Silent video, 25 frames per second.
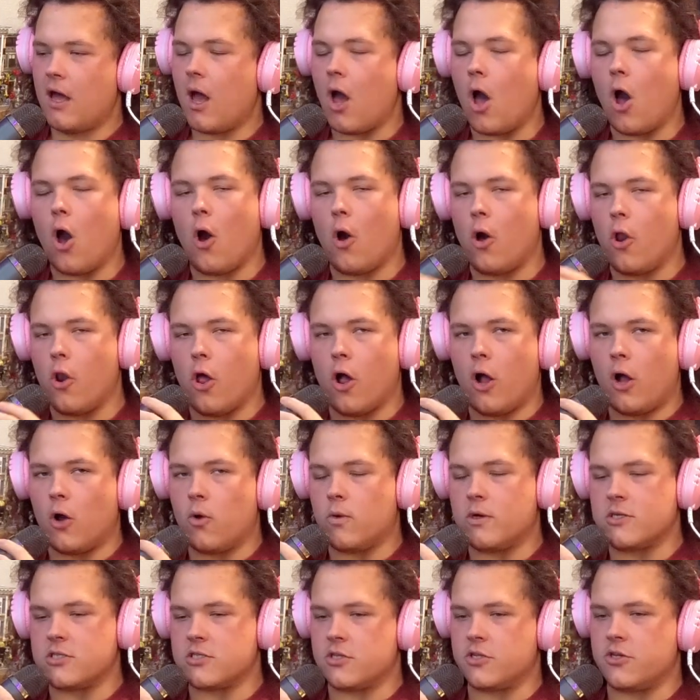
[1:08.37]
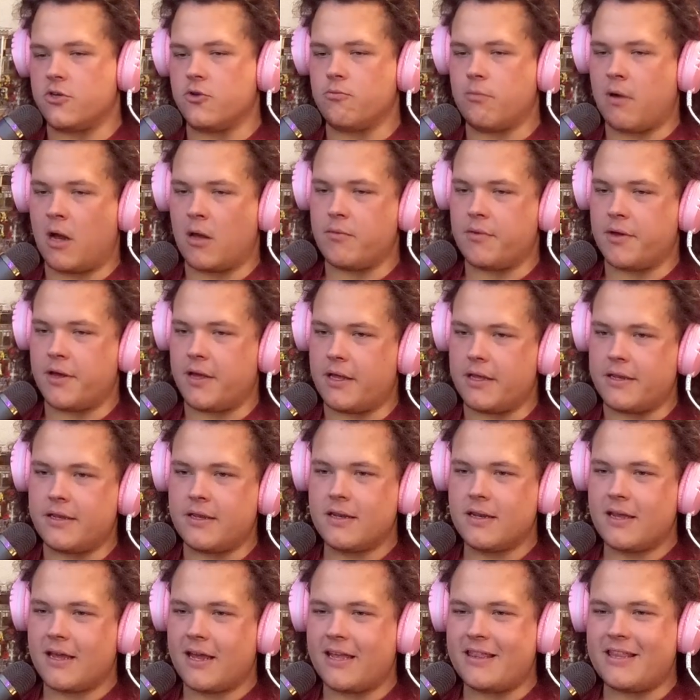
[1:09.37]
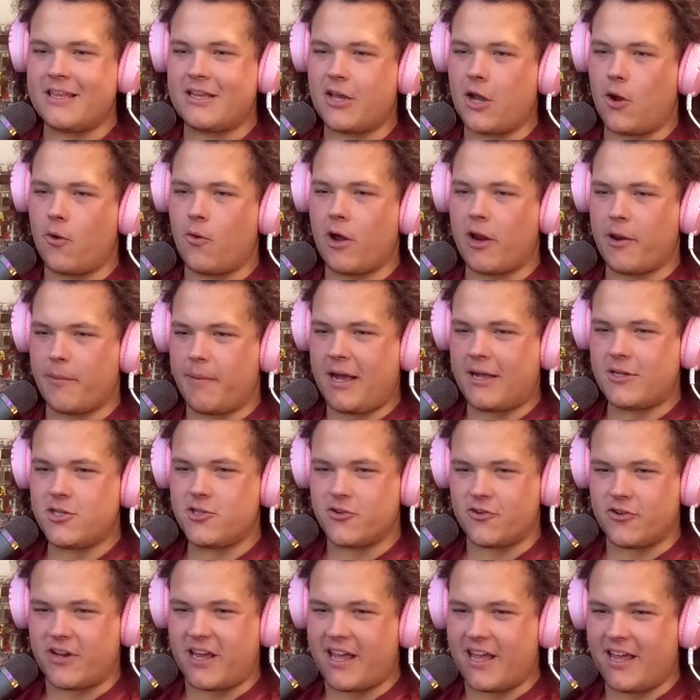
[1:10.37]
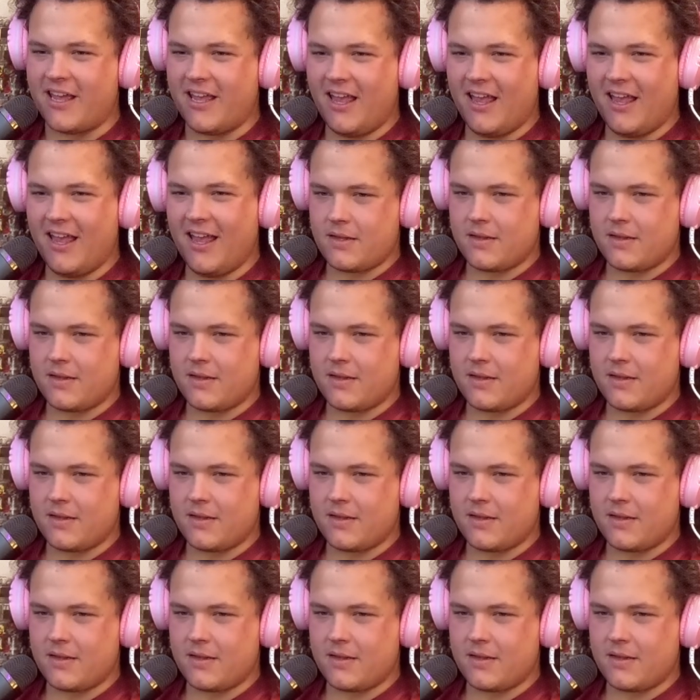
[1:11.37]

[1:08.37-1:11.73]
oh no, it wasn't you, my bad, and then go on about your day?